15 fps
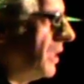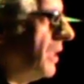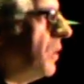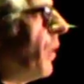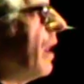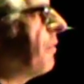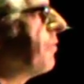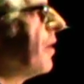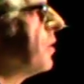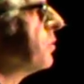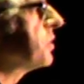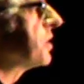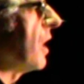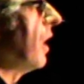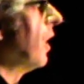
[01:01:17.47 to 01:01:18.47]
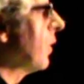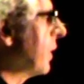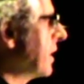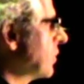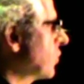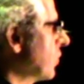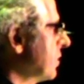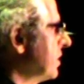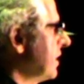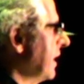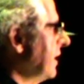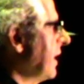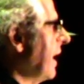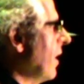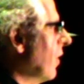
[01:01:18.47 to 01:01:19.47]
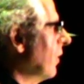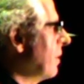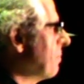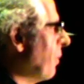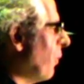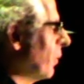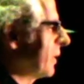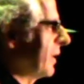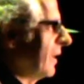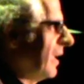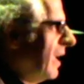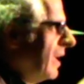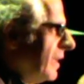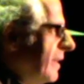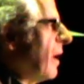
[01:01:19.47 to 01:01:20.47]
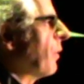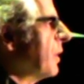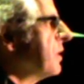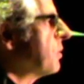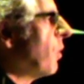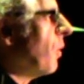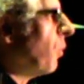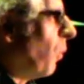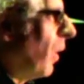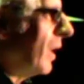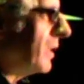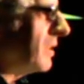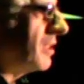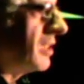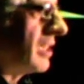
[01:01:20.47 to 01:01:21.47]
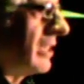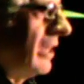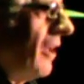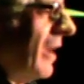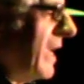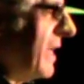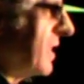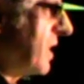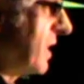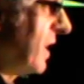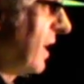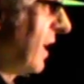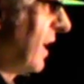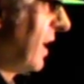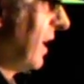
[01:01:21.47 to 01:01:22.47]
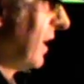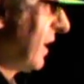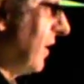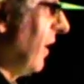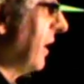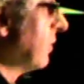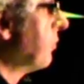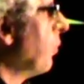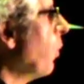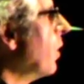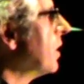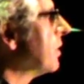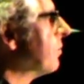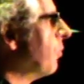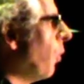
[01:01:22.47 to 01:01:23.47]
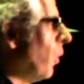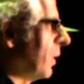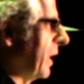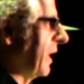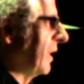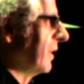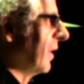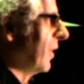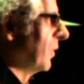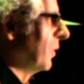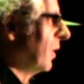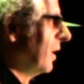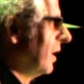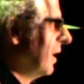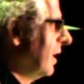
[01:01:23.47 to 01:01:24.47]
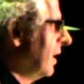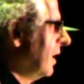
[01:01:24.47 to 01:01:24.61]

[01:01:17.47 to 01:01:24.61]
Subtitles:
UFOs are interesting, they are important. There is one slight kind of word of warning, though.